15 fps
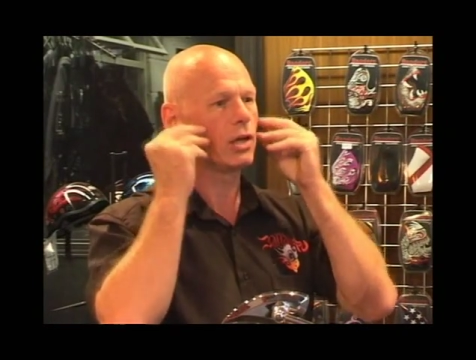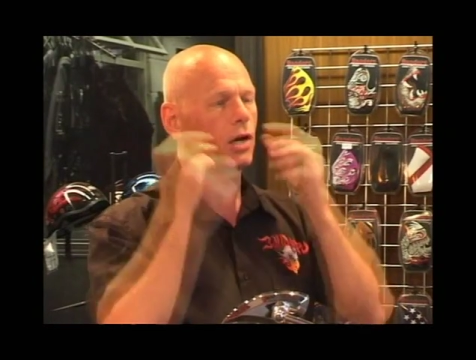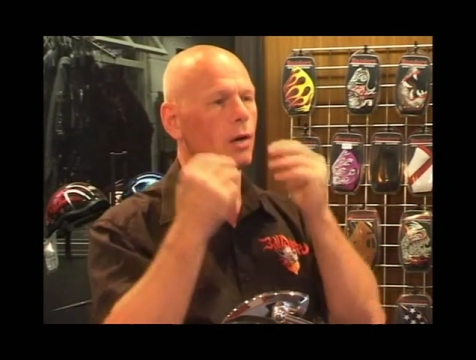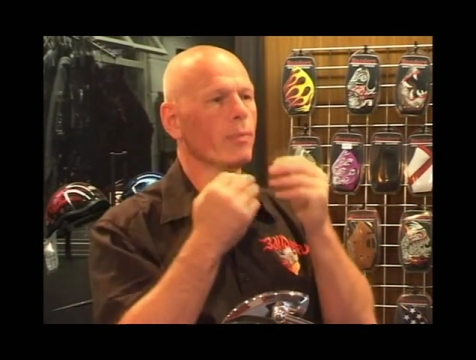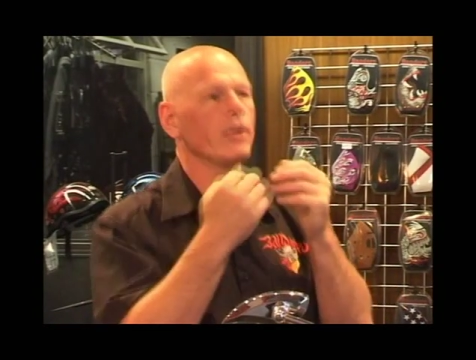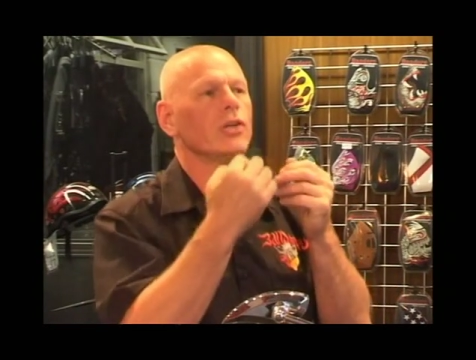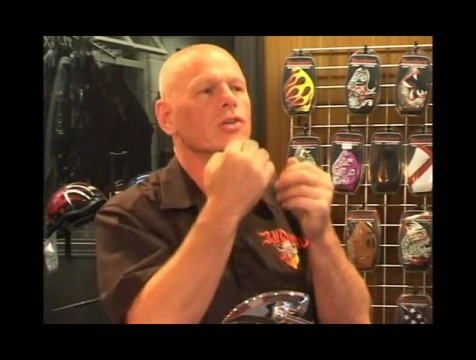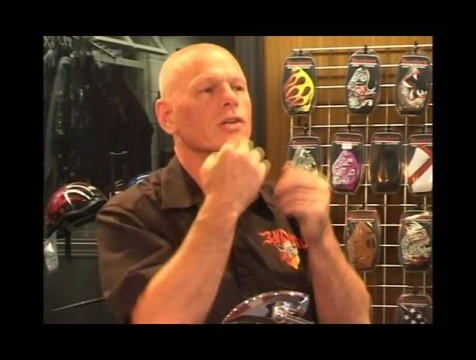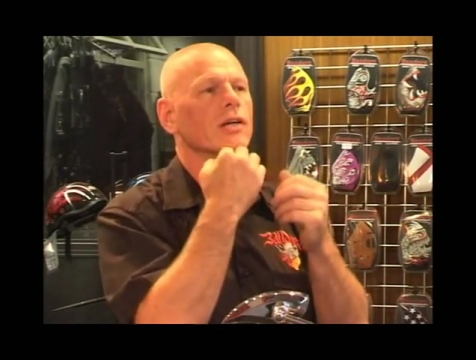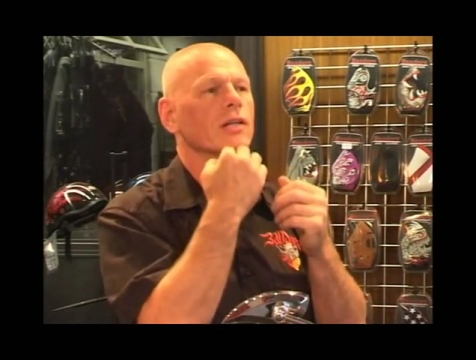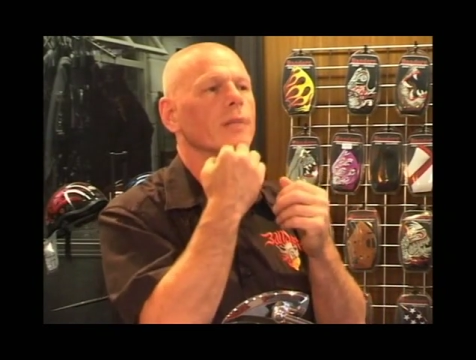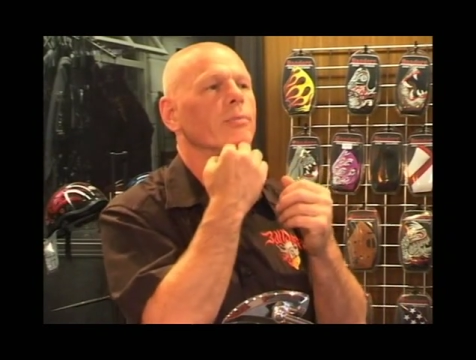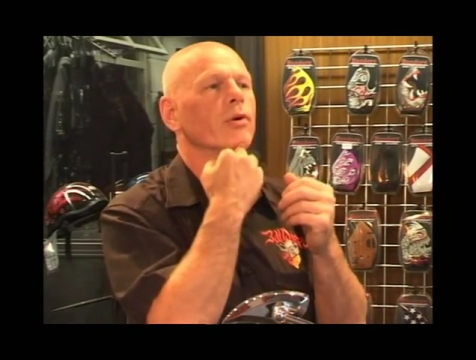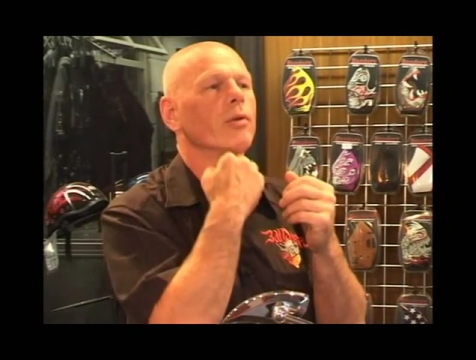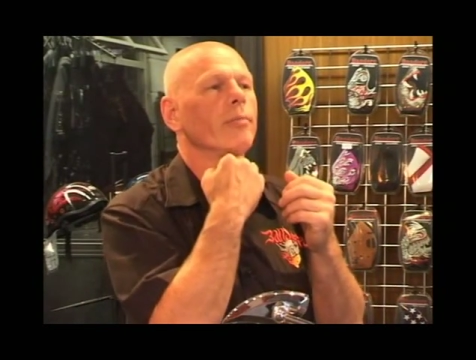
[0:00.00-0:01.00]
And when you tuck
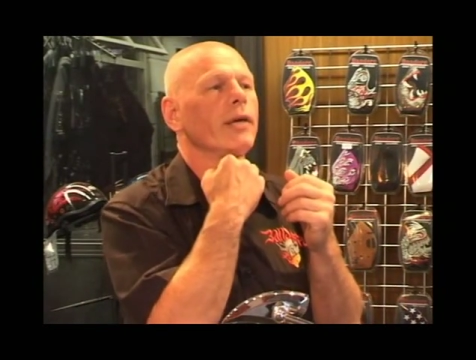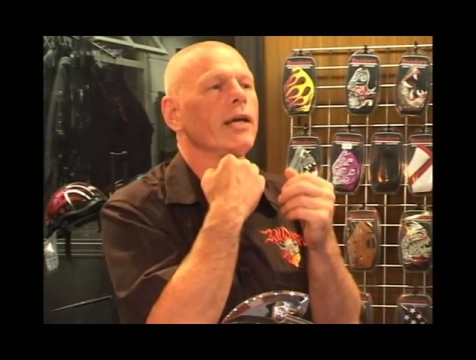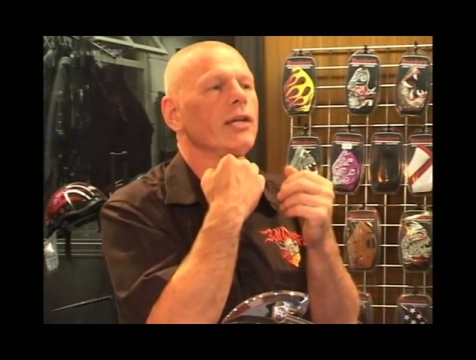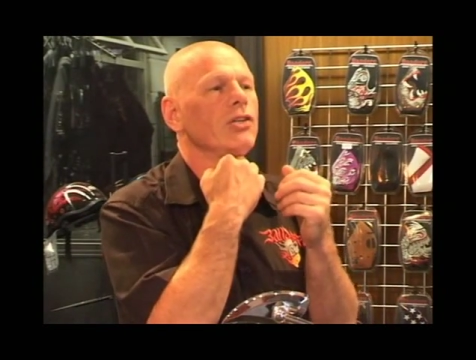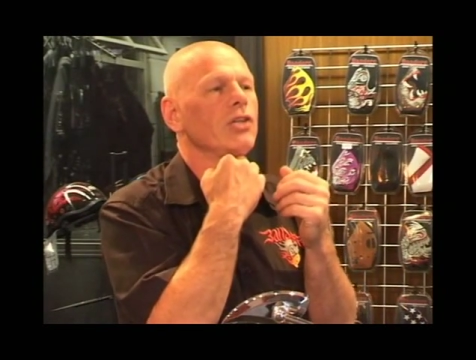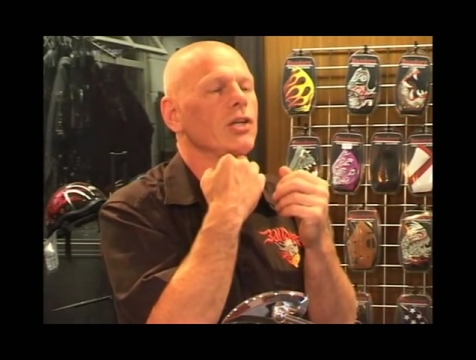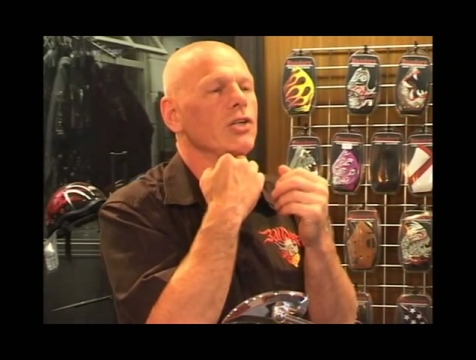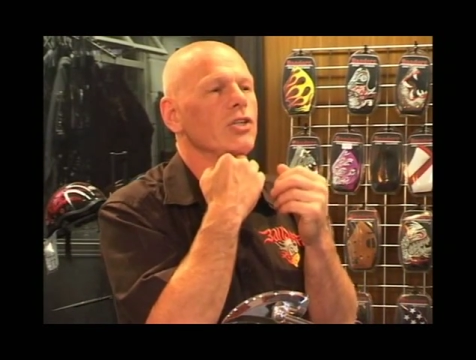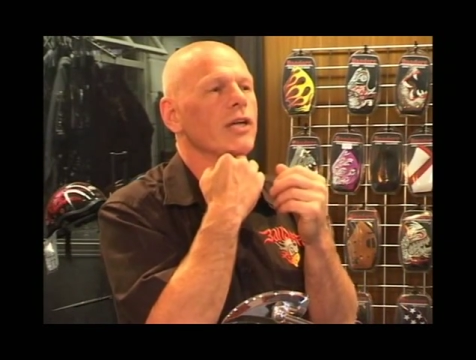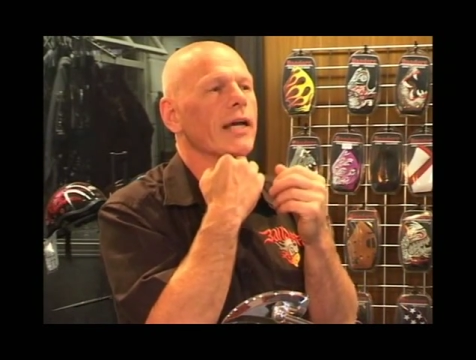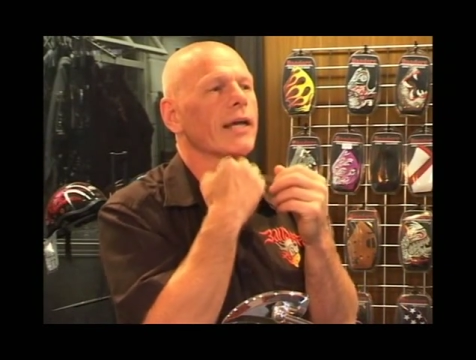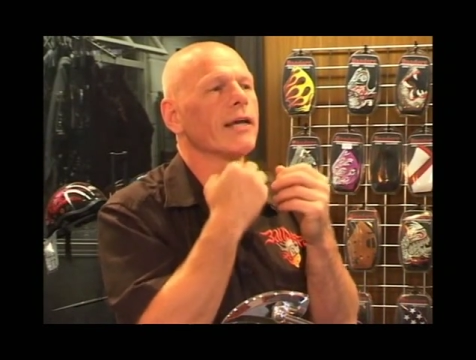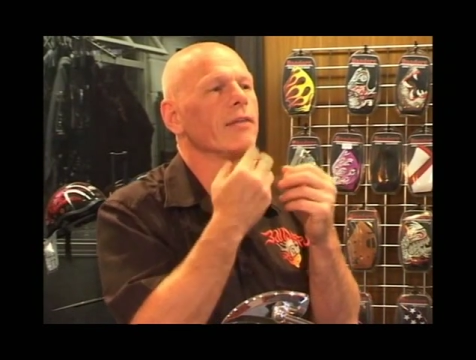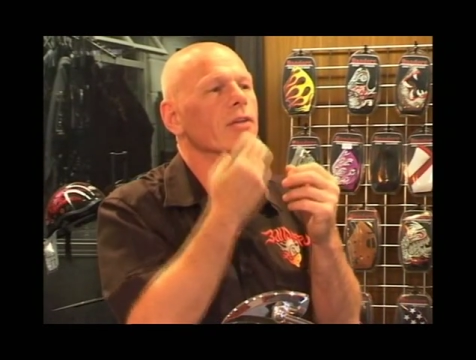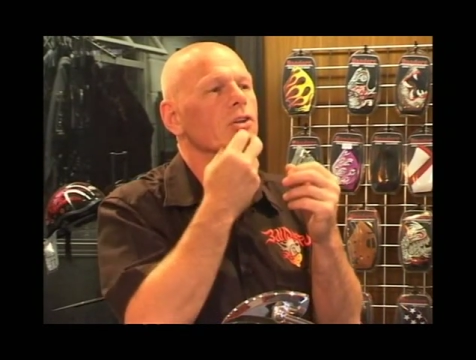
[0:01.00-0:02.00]
the bottom bit into your
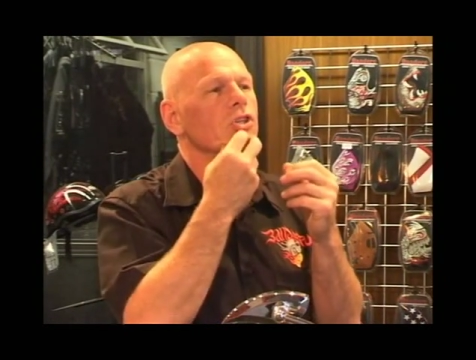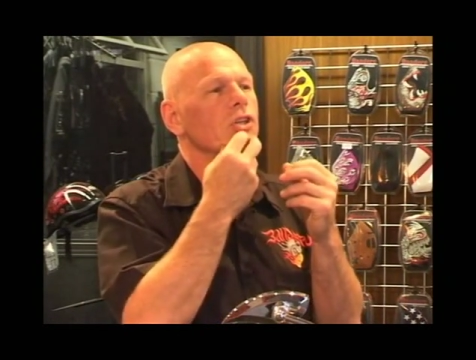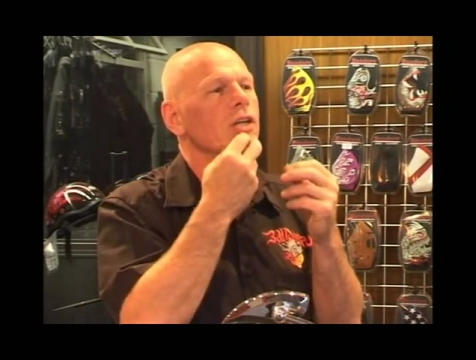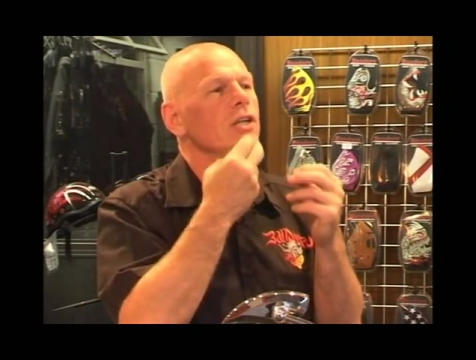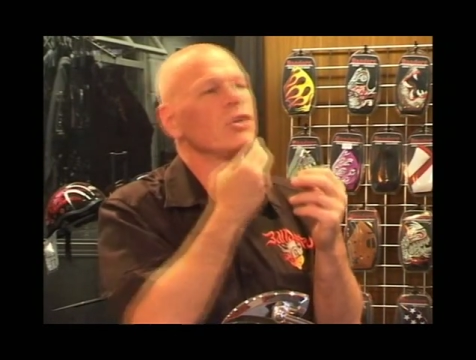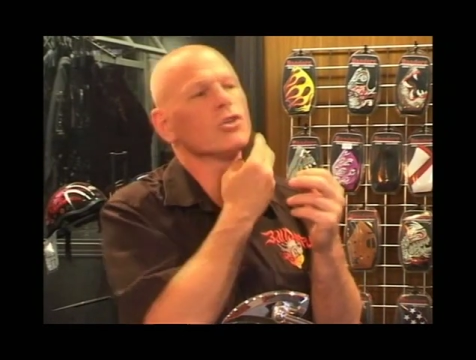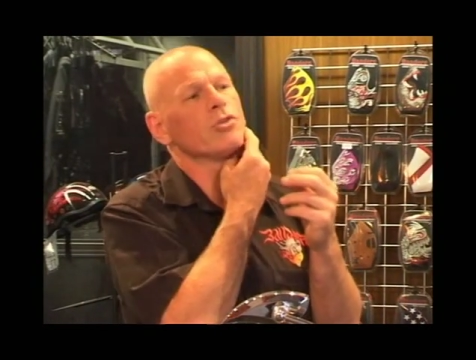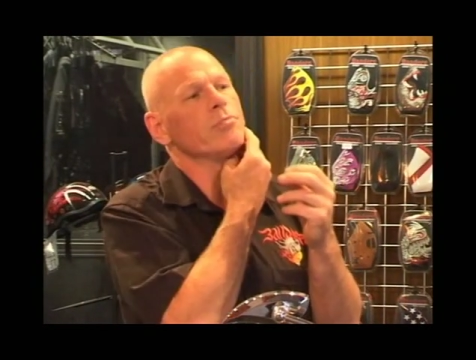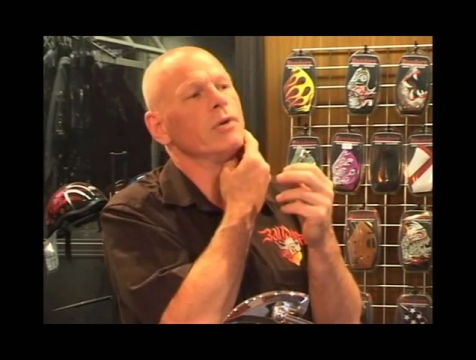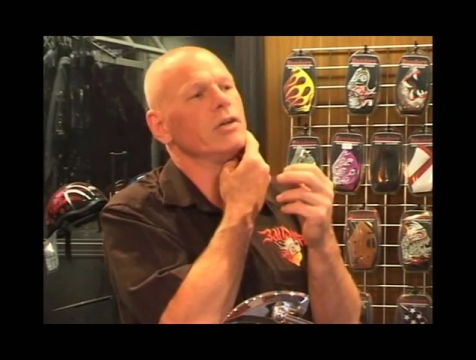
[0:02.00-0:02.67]
jacket, the chin just